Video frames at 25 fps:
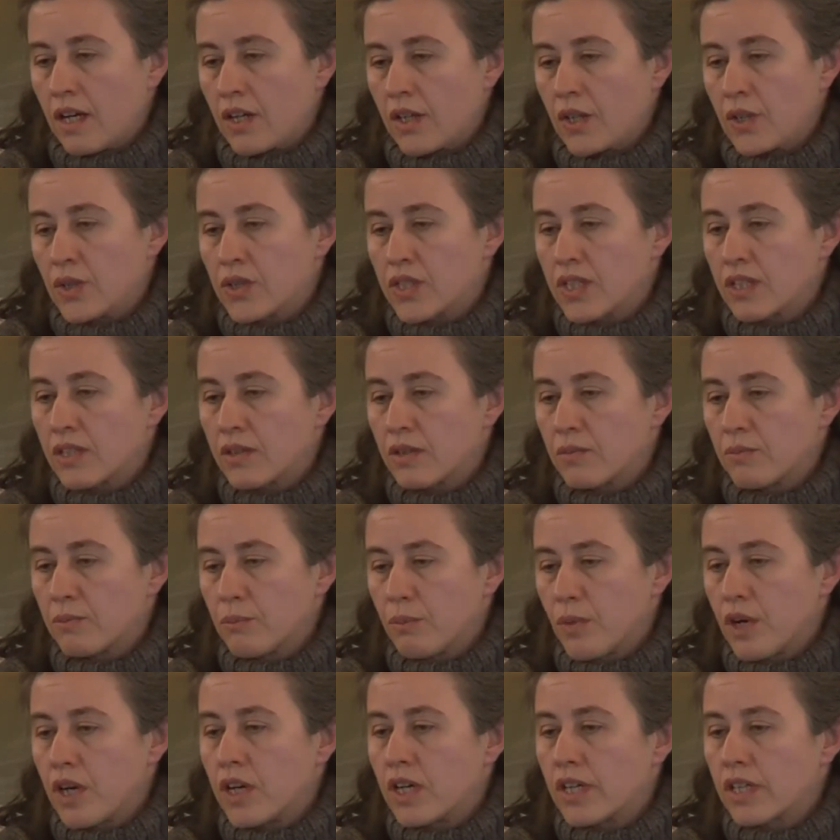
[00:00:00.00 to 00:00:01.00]
using
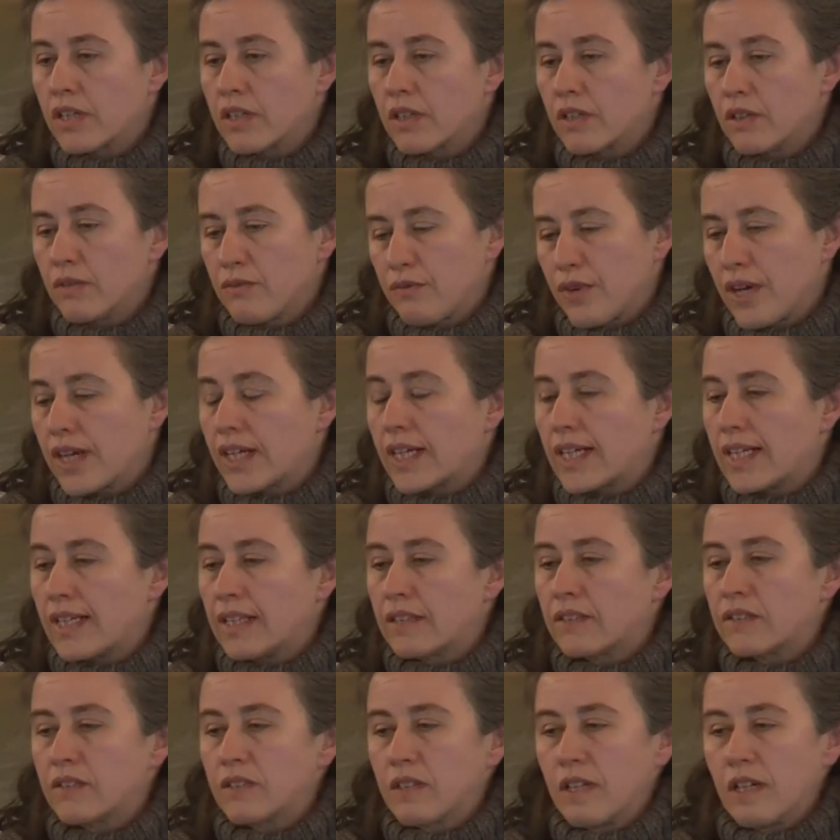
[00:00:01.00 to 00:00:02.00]
Mark
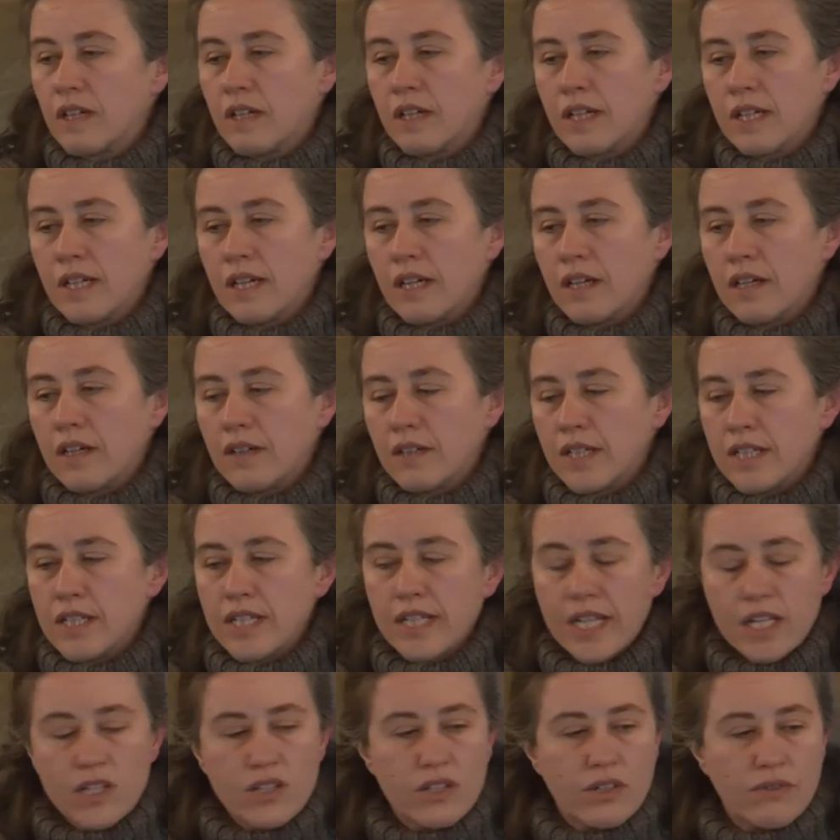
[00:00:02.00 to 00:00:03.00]
Franklin's
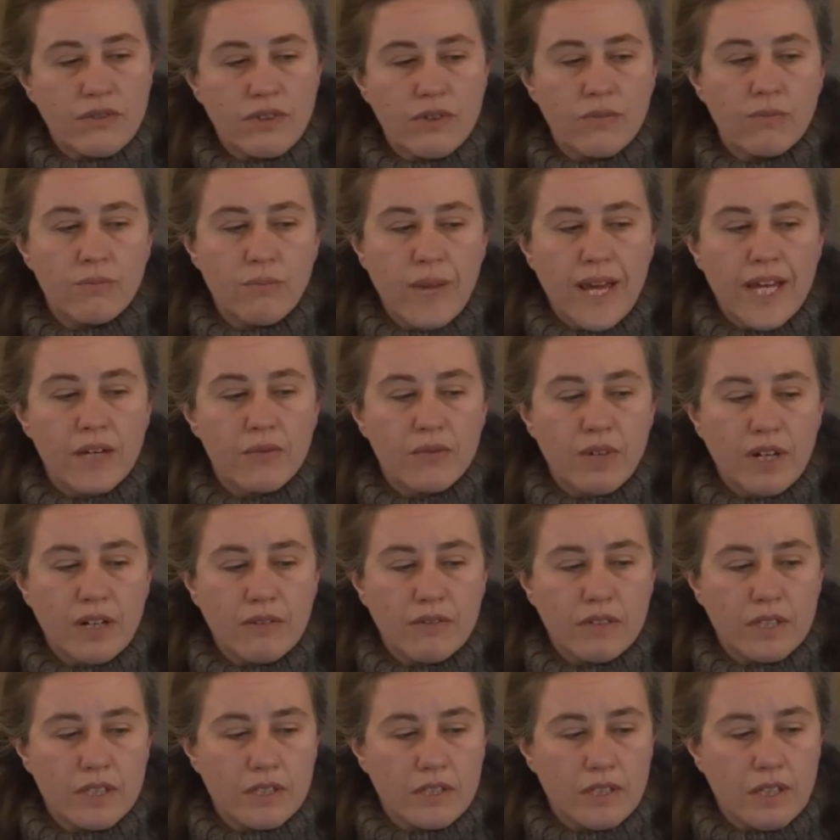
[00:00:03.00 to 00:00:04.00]
indication of the main
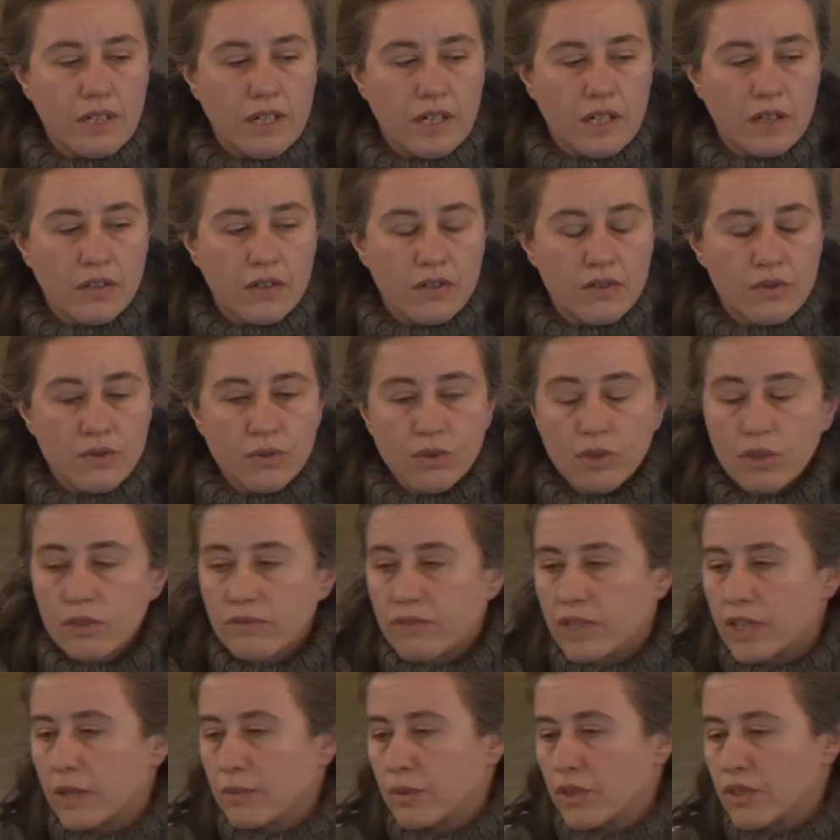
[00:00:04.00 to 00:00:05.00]
relevant control
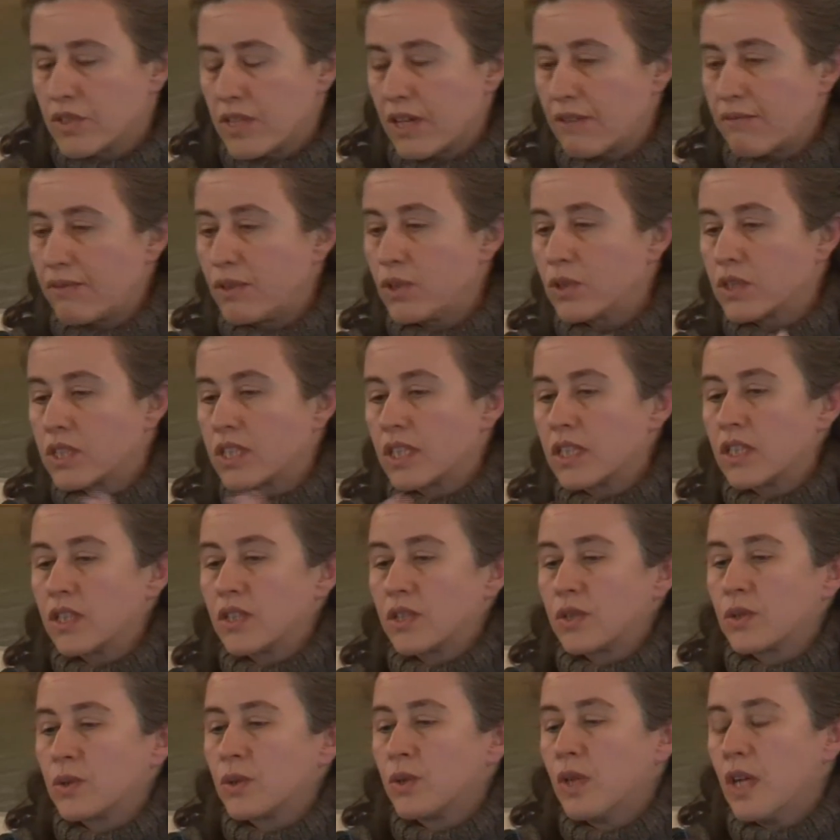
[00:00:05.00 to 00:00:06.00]
variables, I've looked
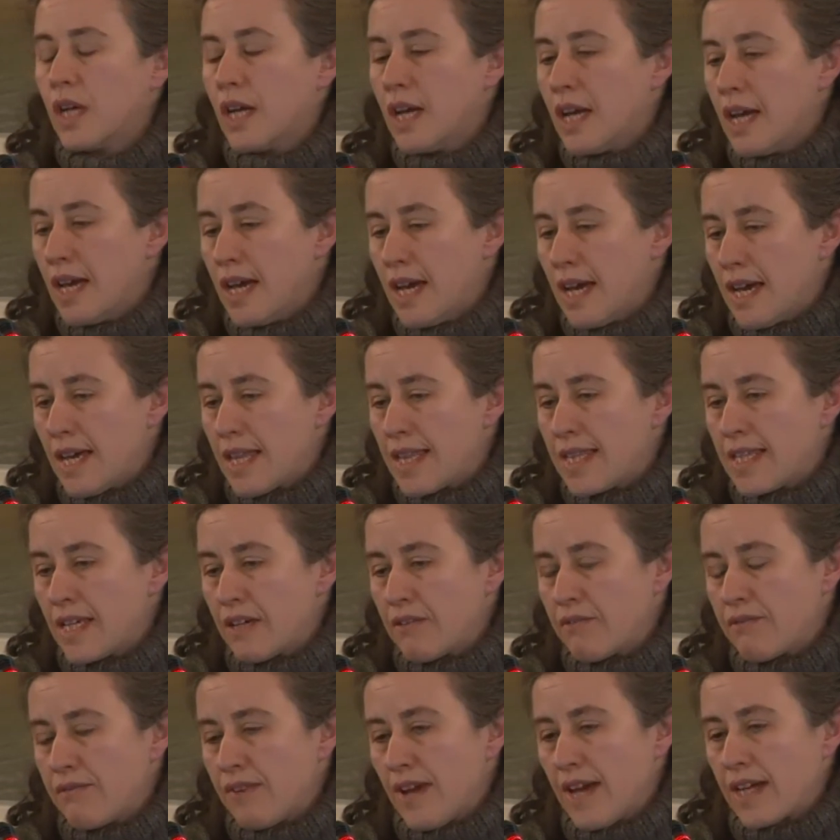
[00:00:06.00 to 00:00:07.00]
into the
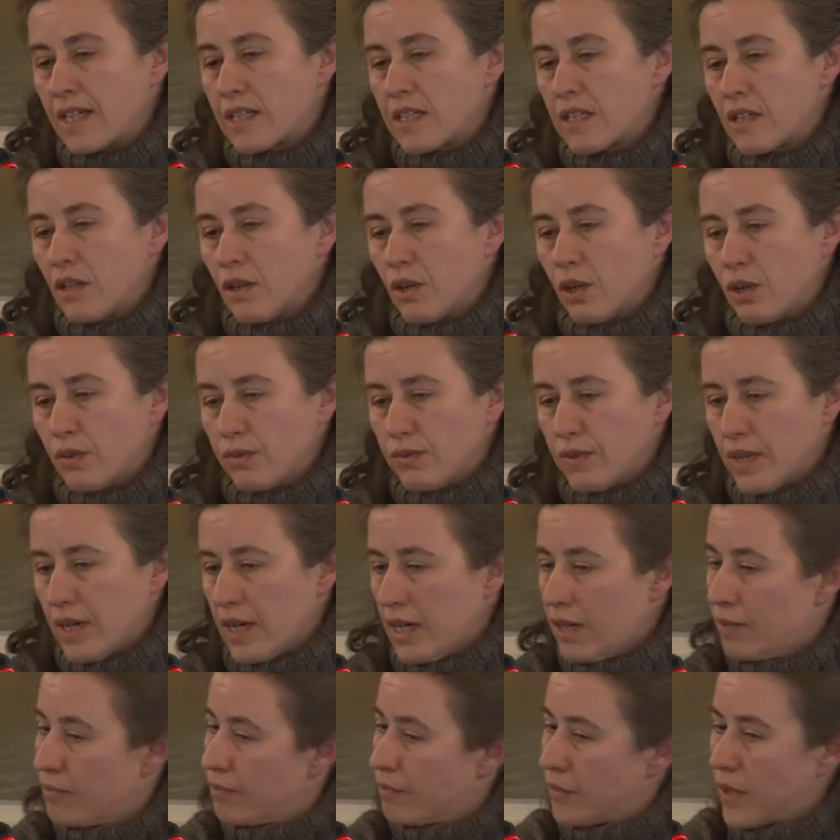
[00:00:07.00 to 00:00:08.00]
effect of
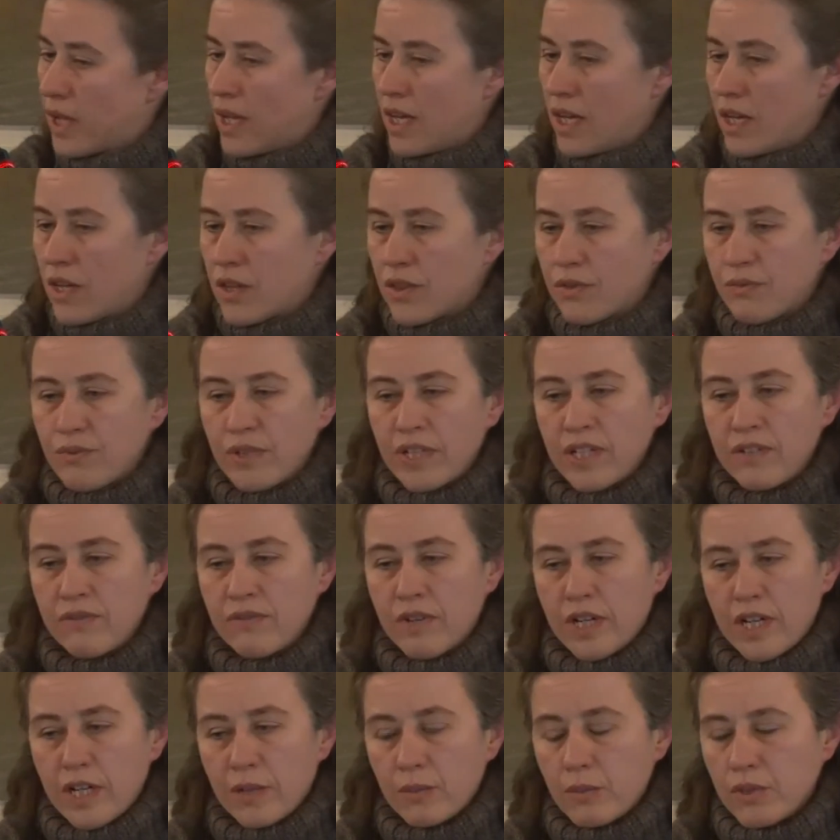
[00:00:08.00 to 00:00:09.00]
three
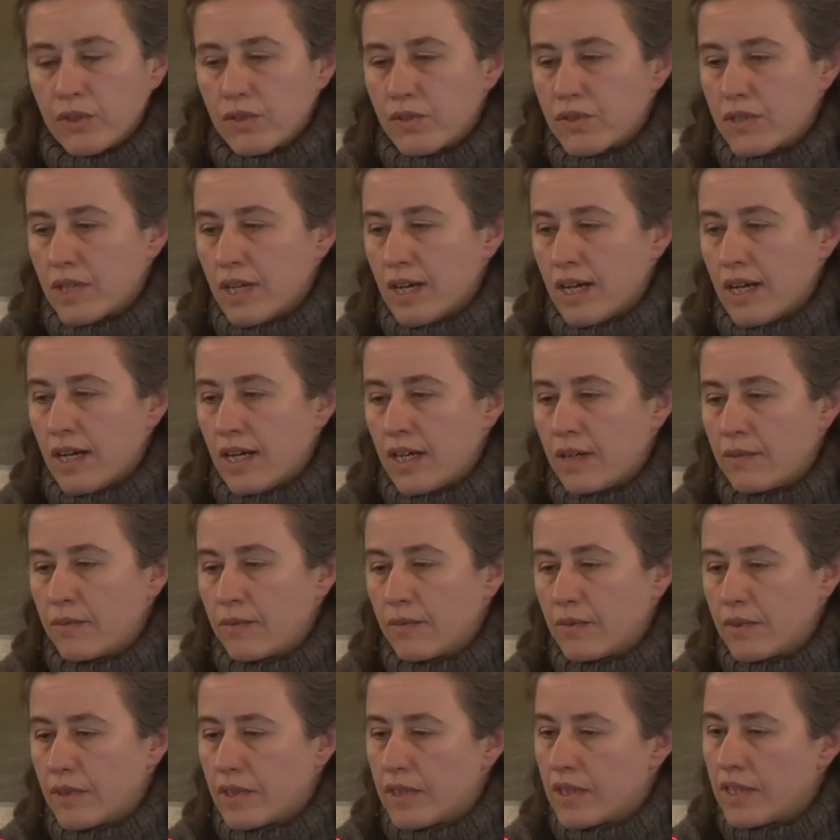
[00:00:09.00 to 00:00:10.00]
variables.
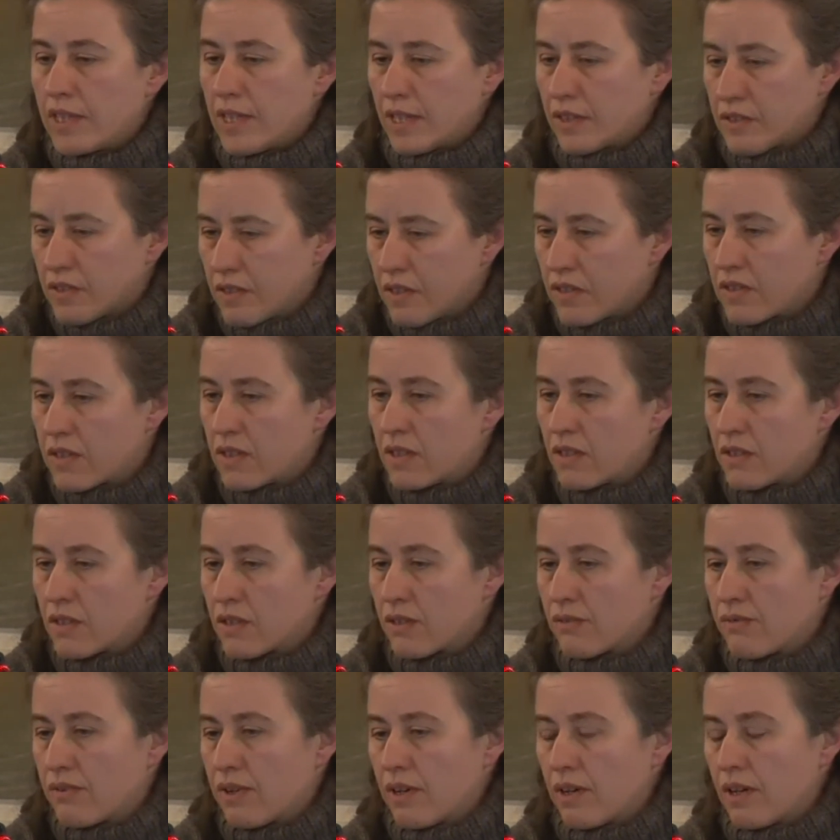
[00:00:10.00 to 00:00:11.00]
The
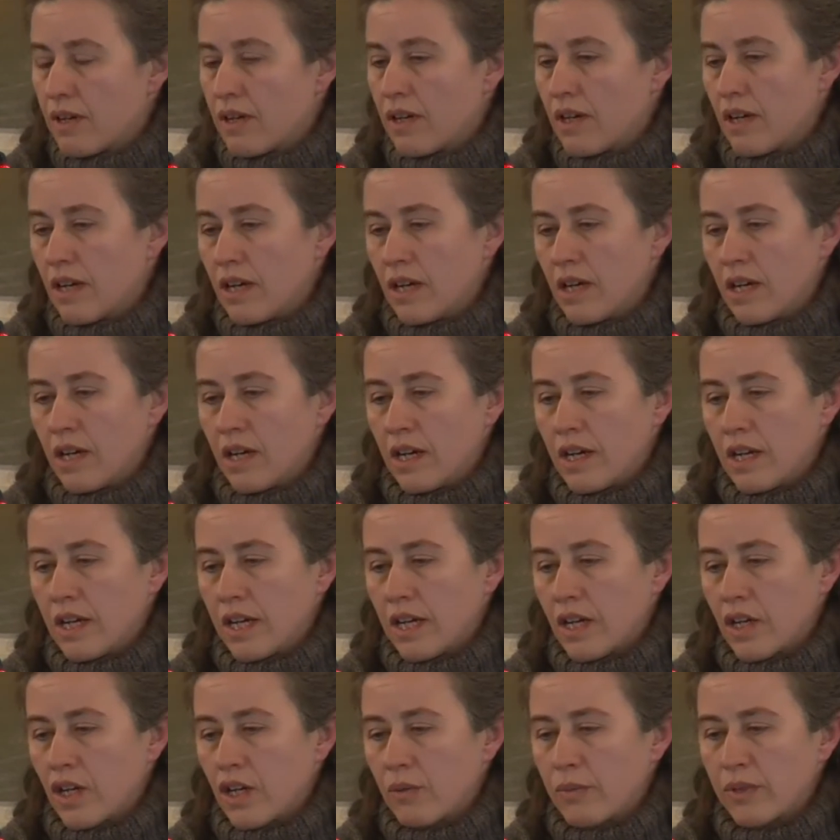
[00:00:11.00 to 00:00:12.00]
existence of
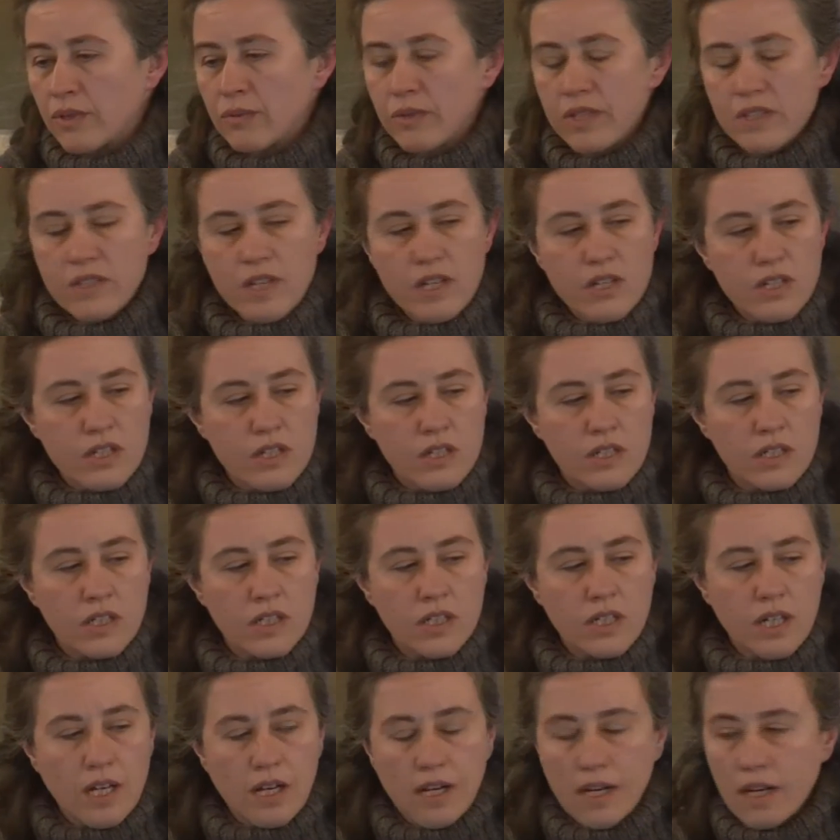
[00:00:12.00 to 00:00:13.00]
economic
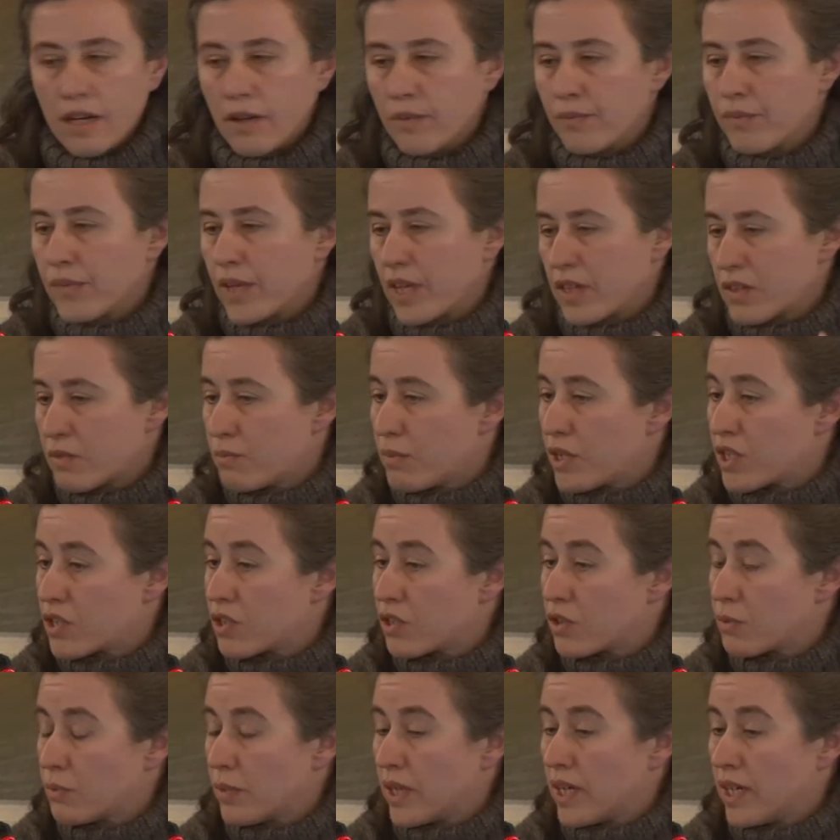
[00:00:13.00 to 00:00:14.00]
recession as
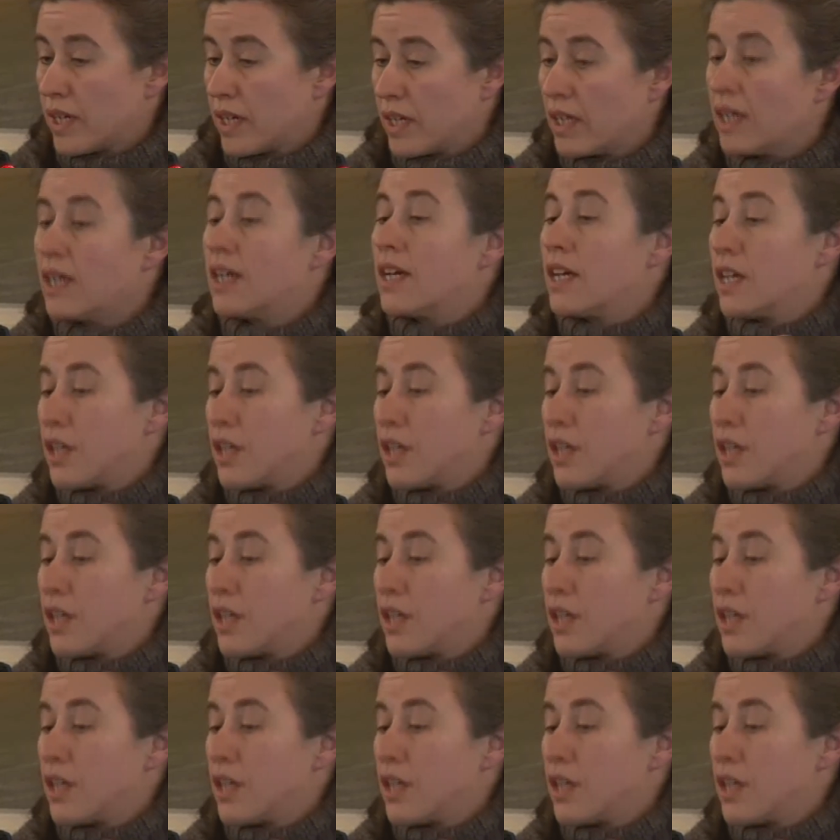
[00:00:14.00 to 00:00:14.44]
measured by